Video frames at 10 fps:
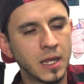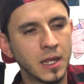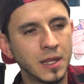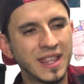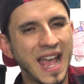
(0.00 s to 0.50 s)

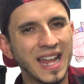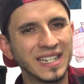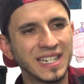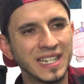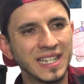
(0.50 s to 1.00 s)

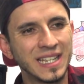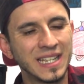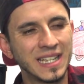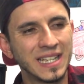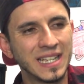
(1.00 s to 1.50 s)
that
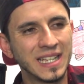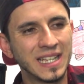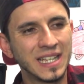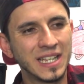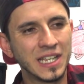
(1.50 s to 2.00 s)

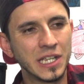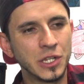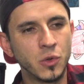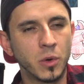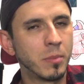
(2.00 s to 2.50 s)

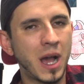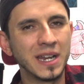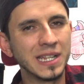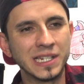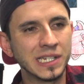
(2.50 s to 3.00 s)
your
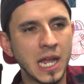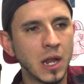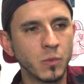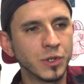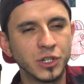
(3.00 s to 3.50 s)
body is
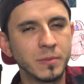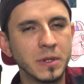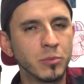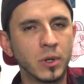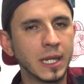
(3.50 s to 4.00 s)
not what should be
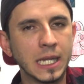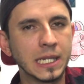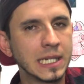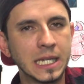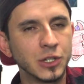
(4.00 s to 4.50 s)
bringing
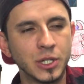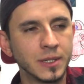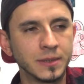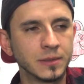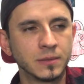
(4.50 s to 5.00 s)

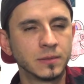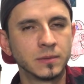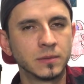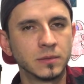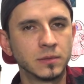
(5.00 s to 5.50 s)
attention.
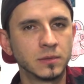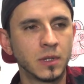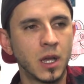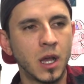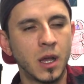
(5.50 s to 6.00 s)

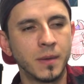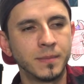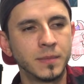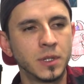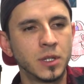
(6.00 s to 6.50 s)

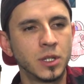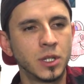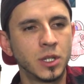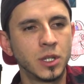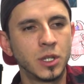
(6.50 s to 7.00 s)

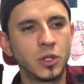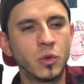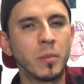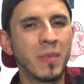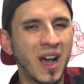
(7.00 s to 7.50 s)

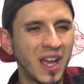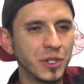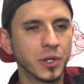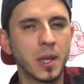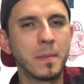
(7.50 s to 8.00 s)
Your mind,
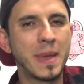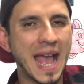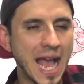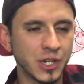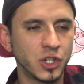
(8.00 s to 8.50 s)
your
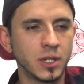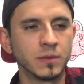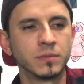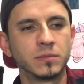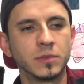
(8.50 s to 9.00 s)
compassion,
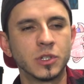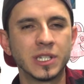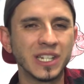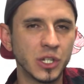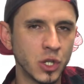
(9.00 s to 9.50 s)
your
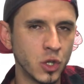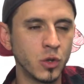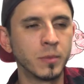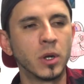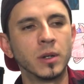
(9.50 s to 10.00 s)
sense of
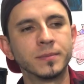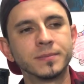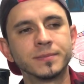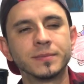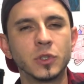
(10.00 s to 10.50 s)
humor,
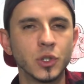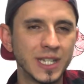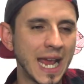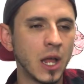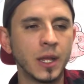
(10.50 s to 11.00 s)
your
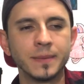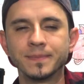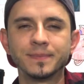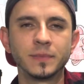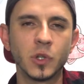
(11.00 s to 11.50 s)
talent,
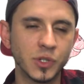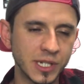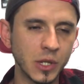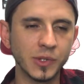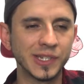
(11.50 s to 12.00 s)
your
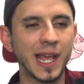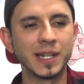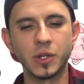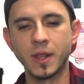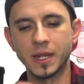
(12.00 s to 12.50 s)
skill
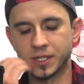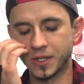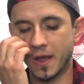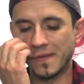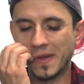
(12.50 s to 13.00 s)
sets, all that
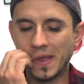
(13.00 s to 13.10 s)
stuff.